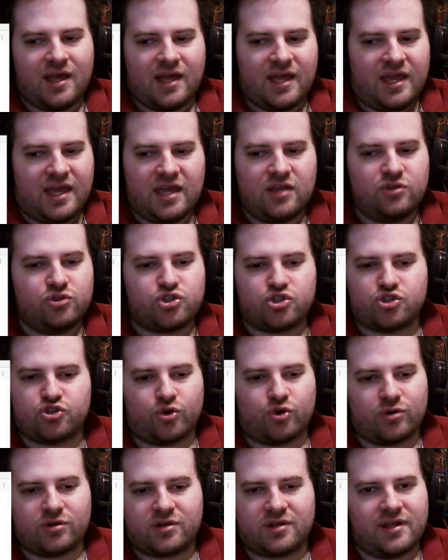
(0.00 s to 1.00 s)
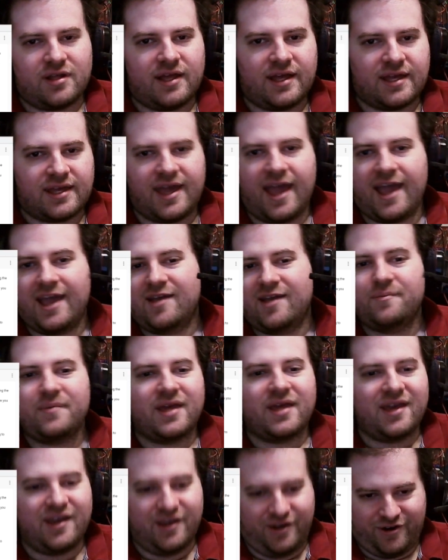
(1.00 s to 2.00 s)
insert game
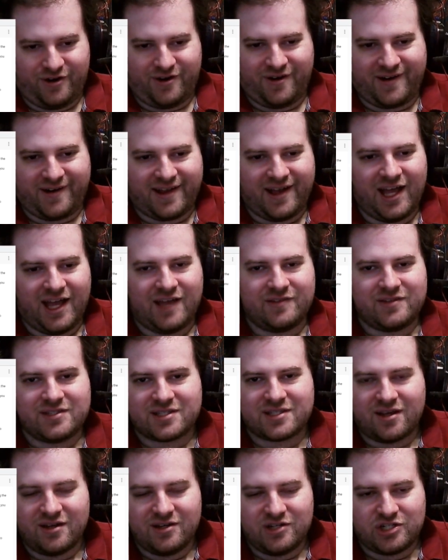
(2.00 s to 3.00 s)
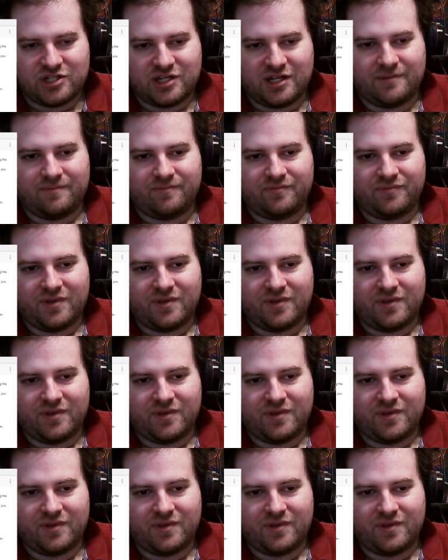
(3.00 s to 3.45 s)
here kind of discussion.